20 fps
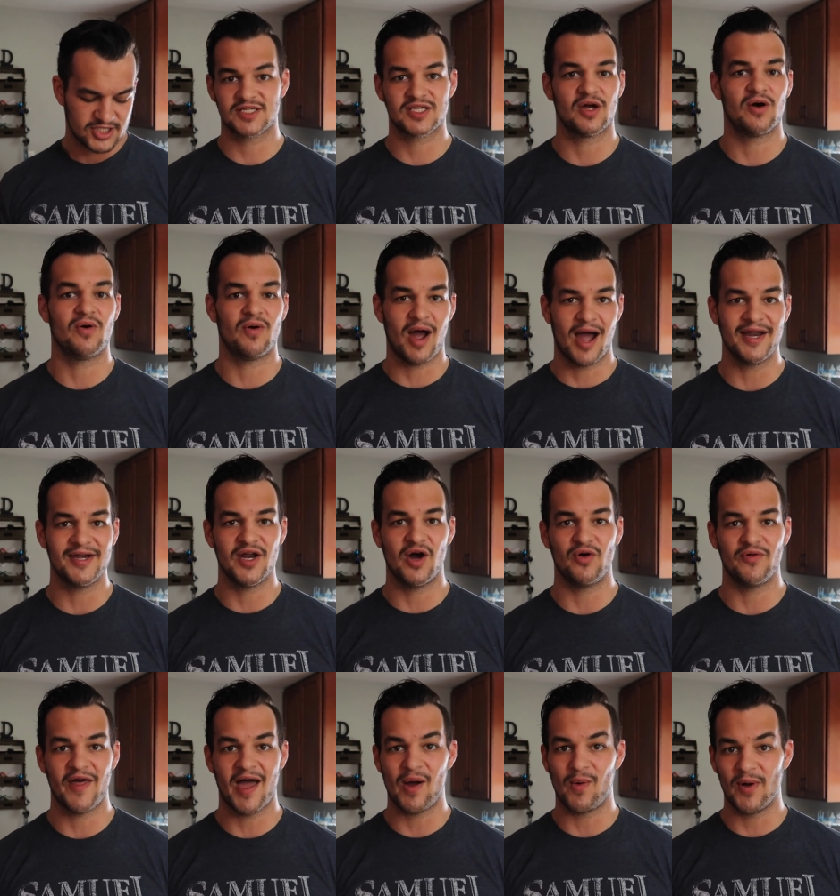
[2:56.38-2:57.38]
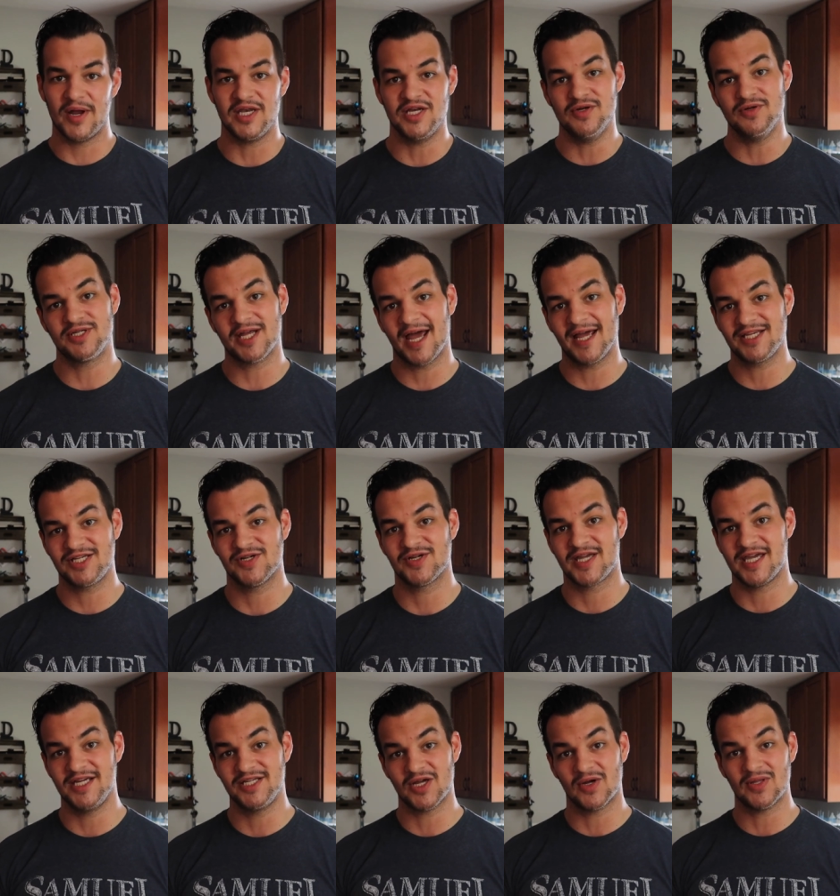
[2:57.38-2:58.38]
So I know that when you test your
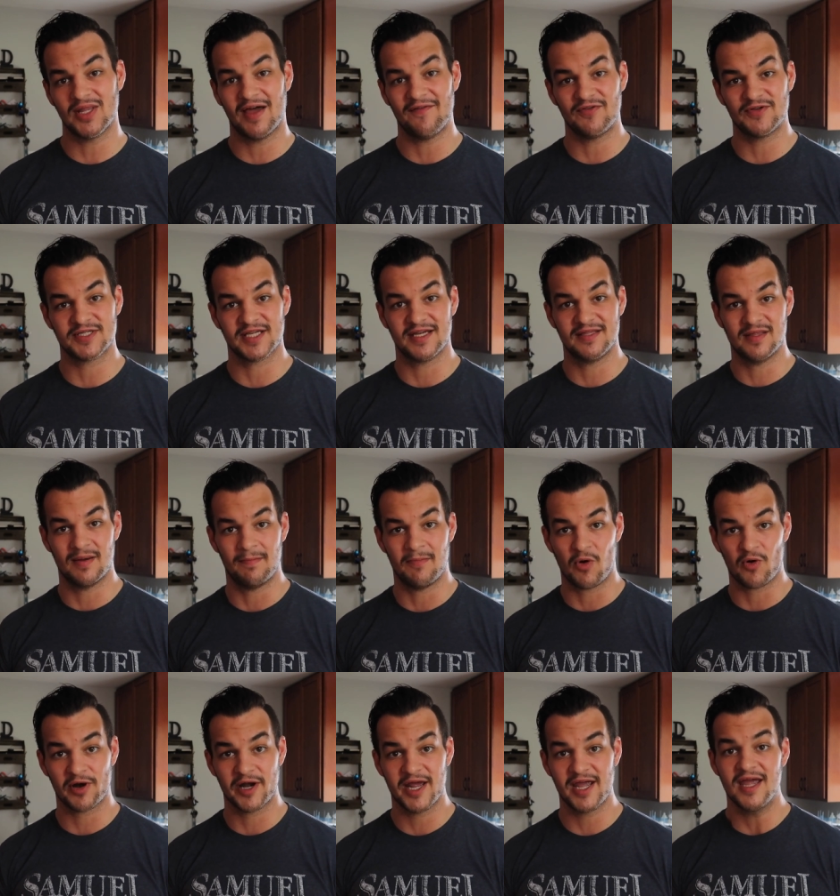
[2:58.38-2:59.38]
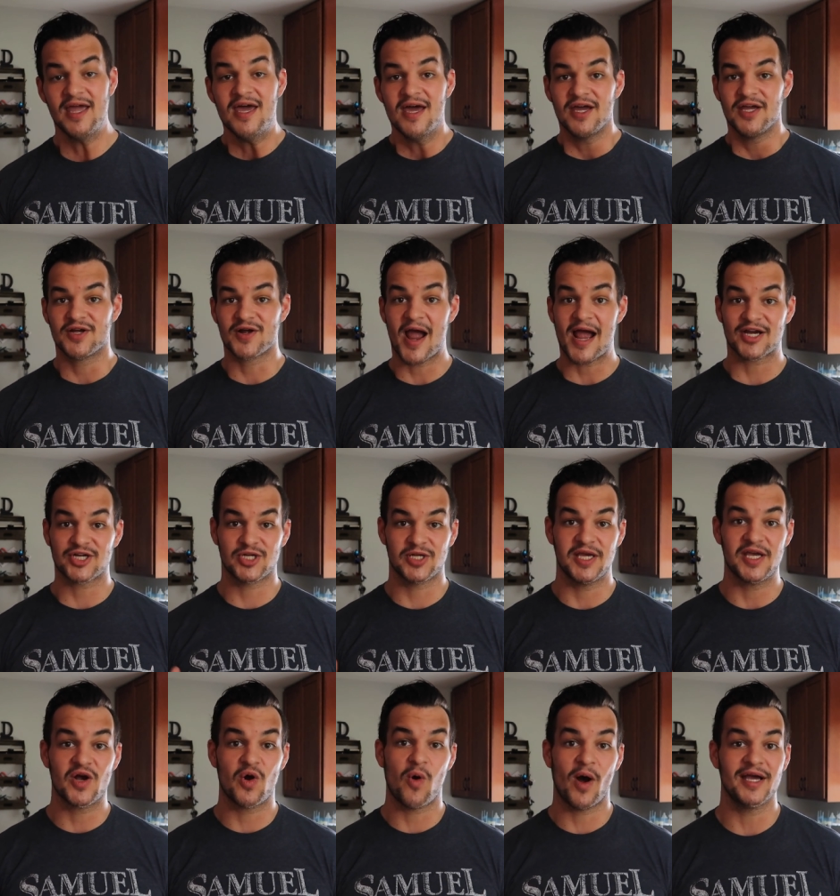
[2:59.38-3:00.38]
ketone levels in the morning, you're
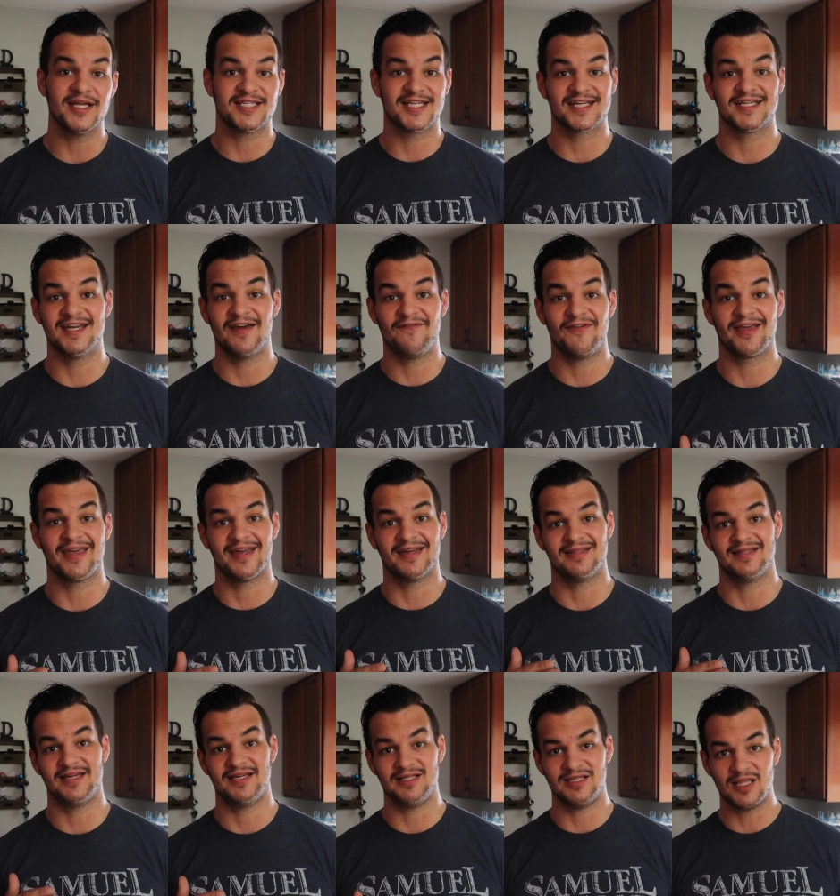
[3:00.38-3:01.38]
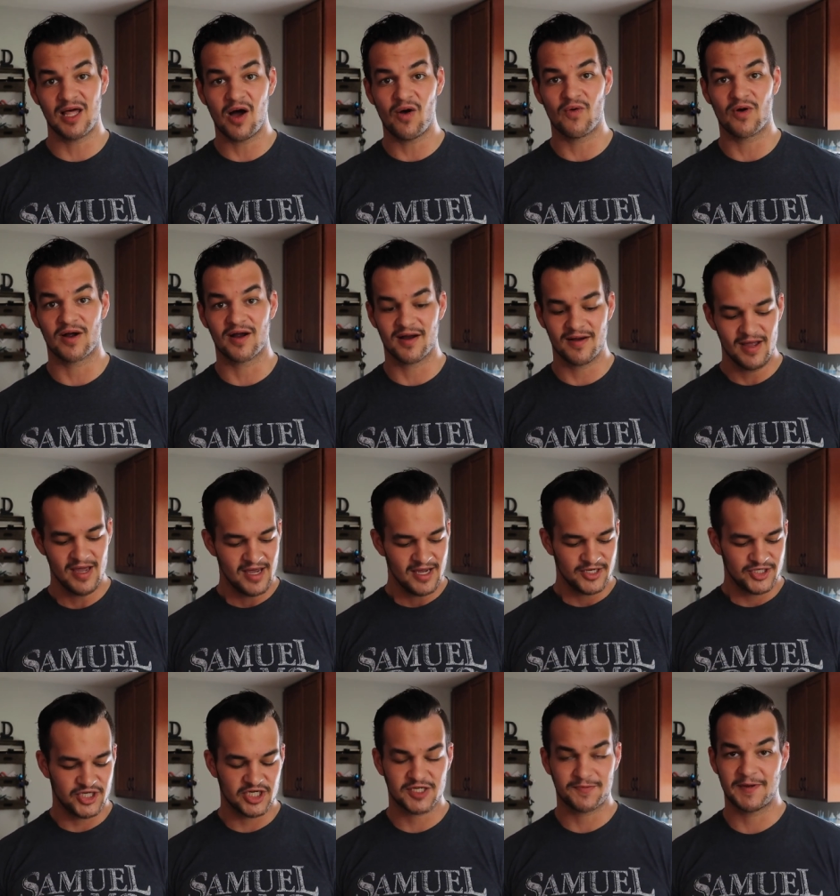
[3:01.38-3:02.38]
actually quite significantly lower
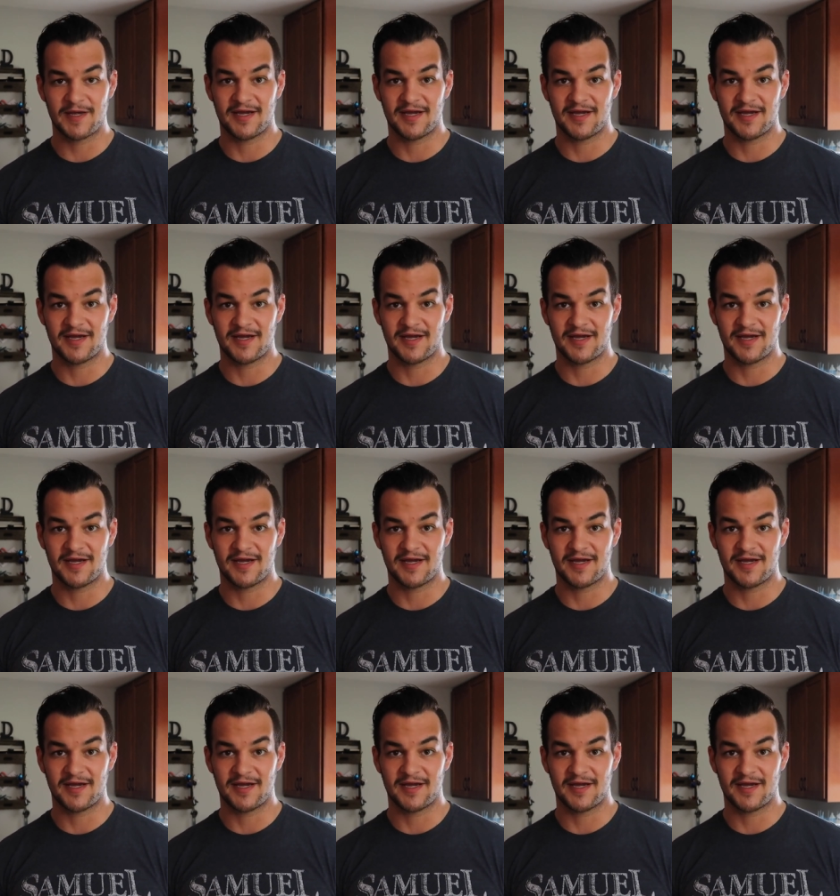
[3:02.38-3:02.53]
just